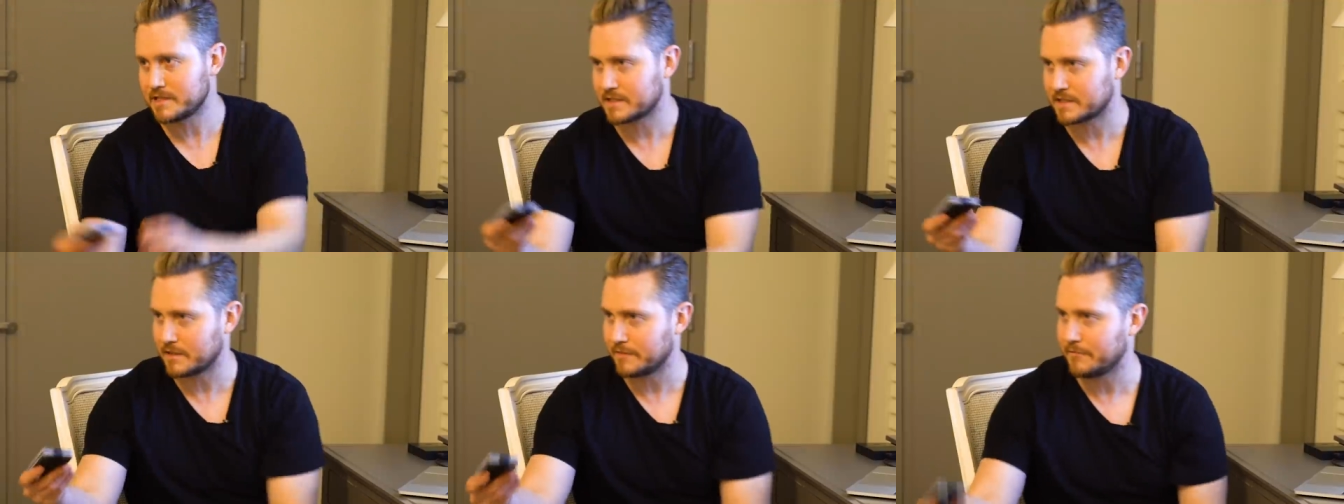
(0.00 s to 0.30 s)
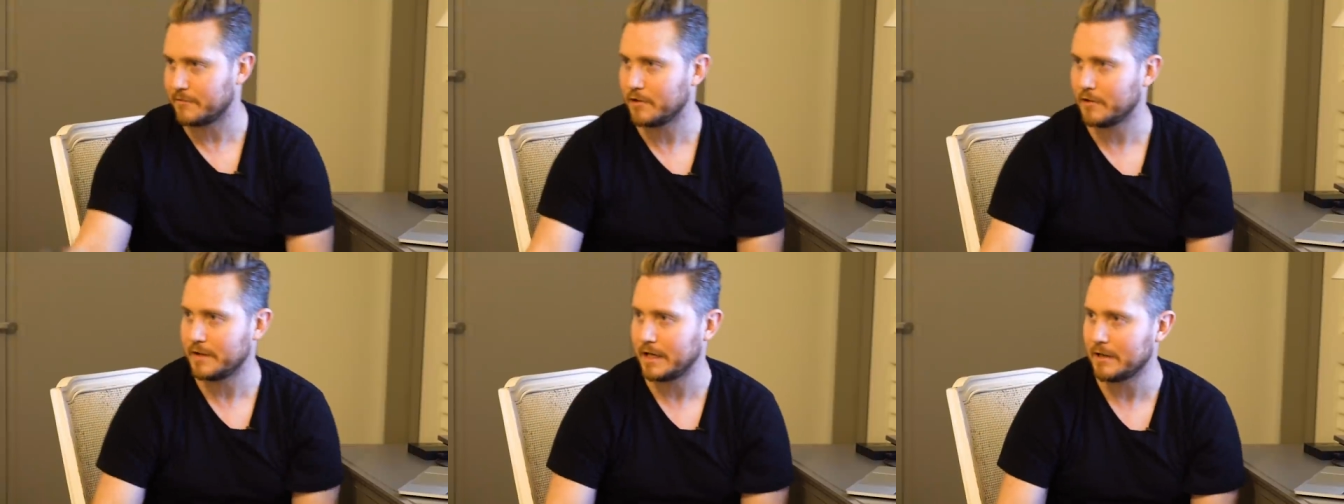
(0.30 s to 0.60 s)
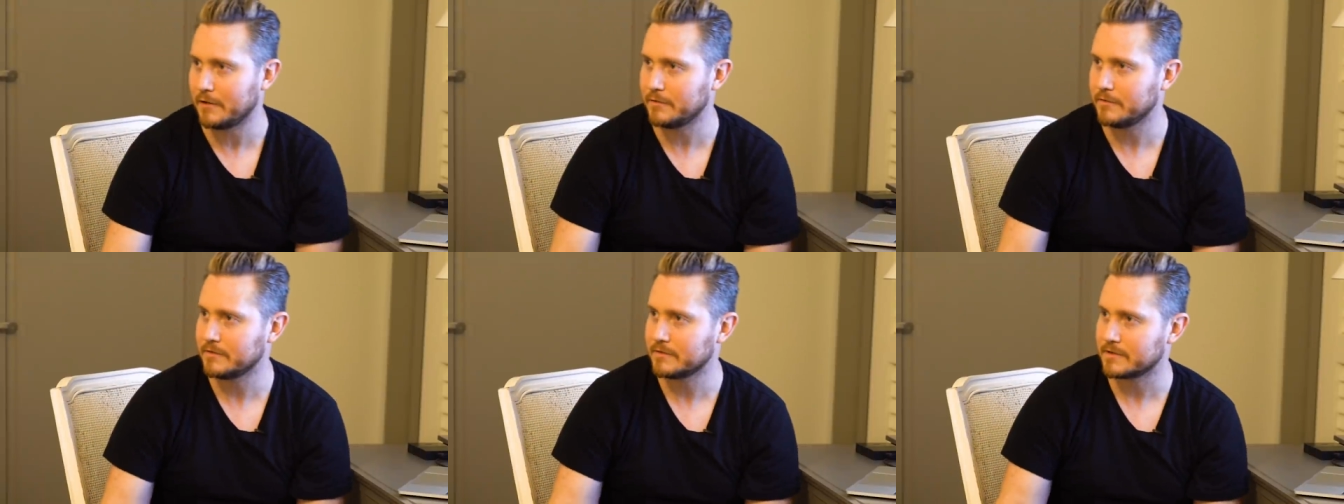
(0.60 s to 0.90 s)
it's gonna fall
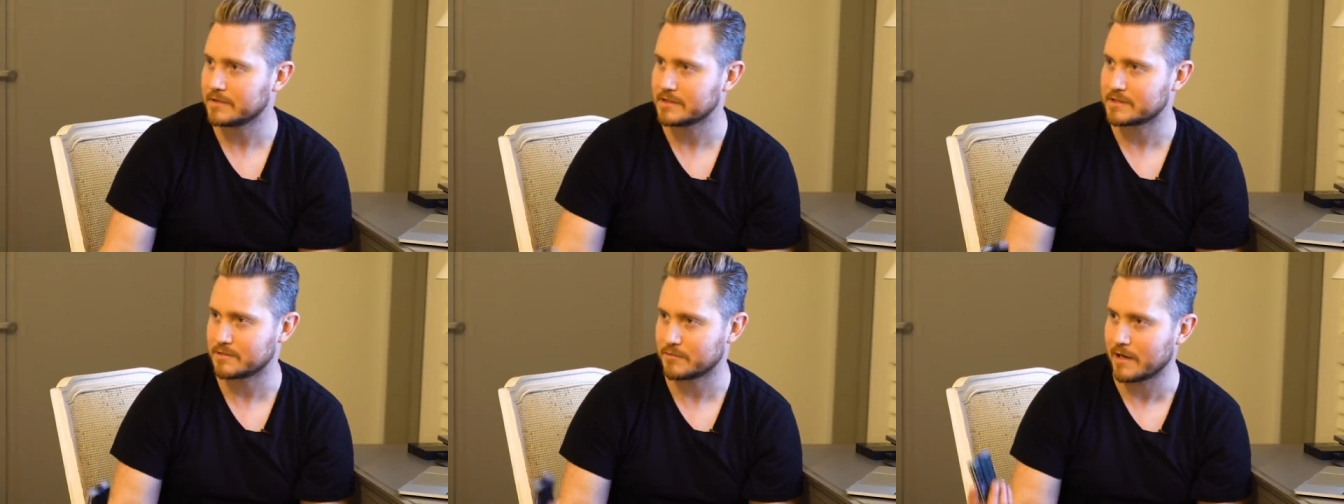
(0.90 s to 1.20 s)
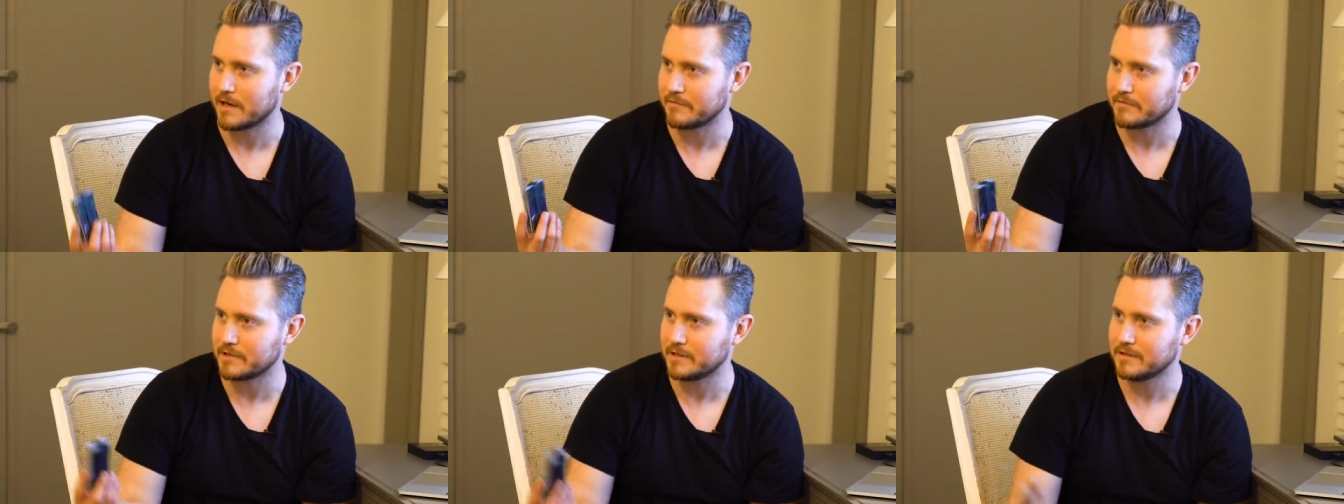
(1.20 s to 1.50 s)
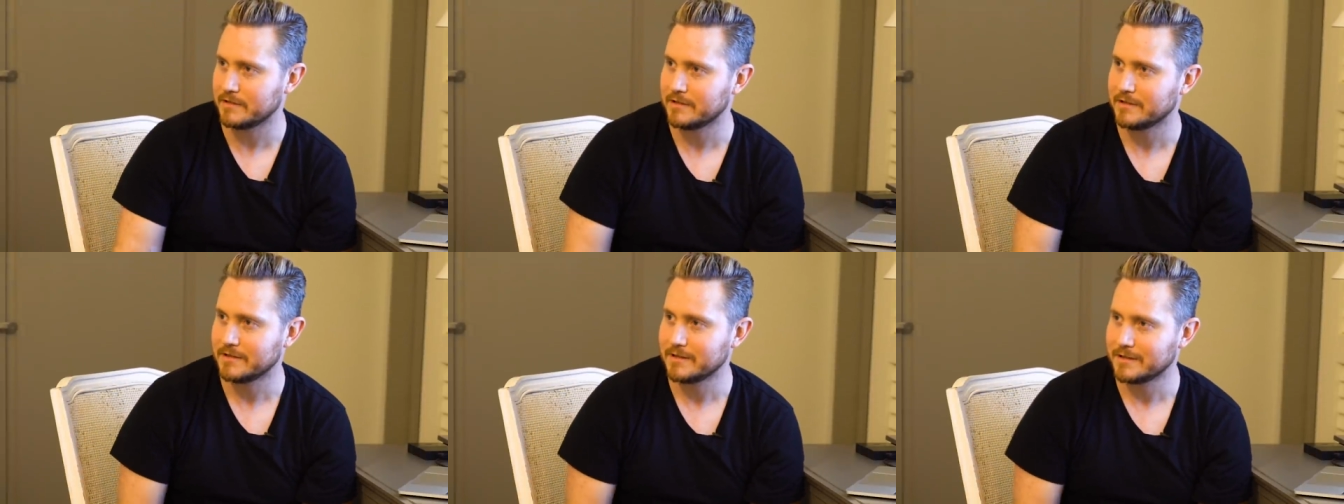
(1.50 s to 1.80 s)
down because
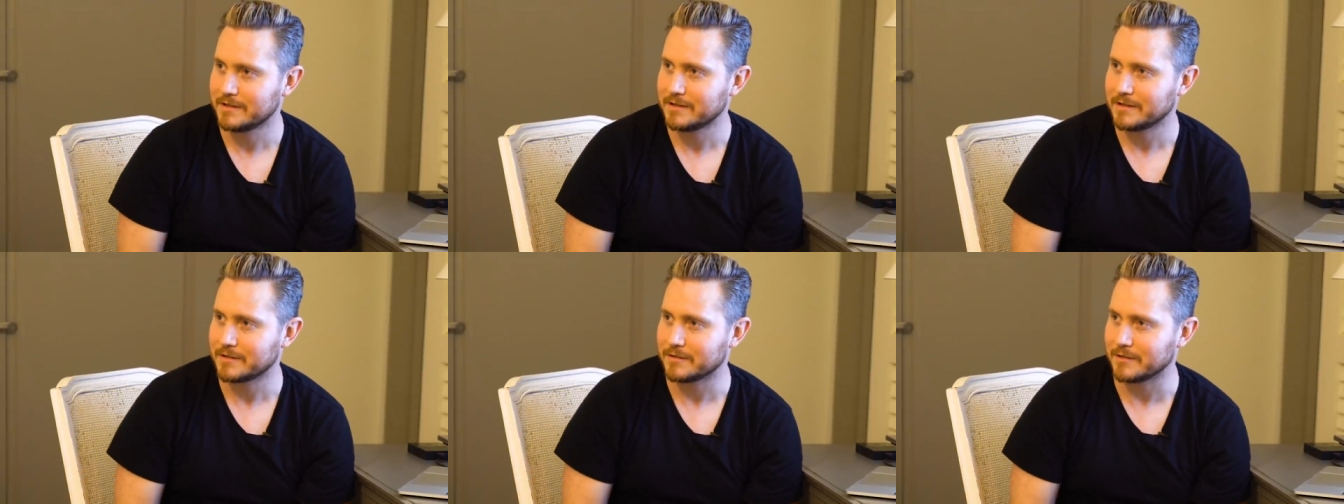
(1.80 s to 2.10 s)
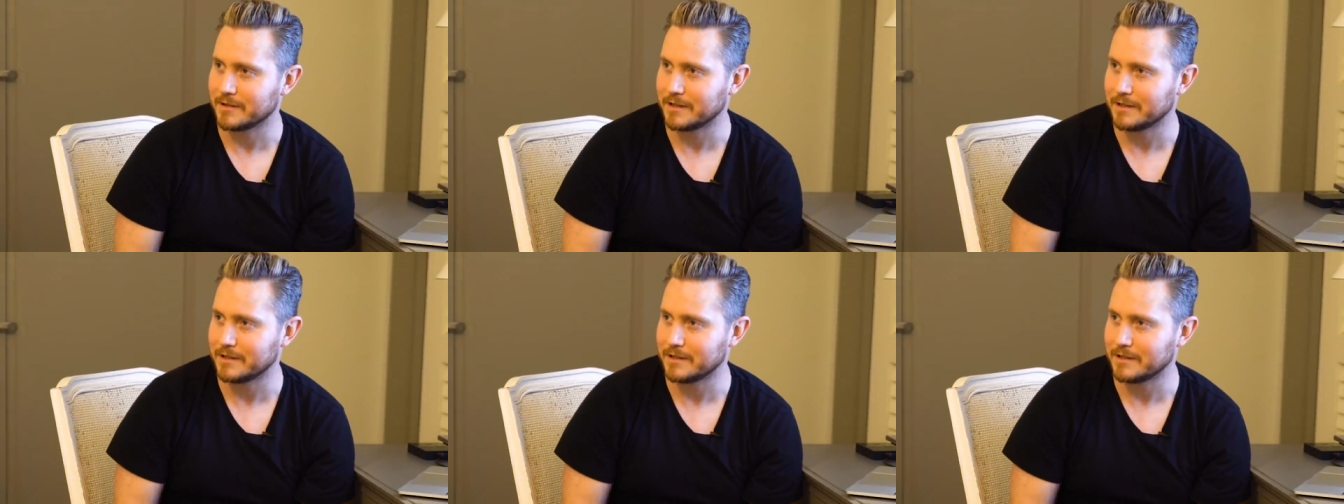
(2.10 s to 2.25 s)
gravity, yeah.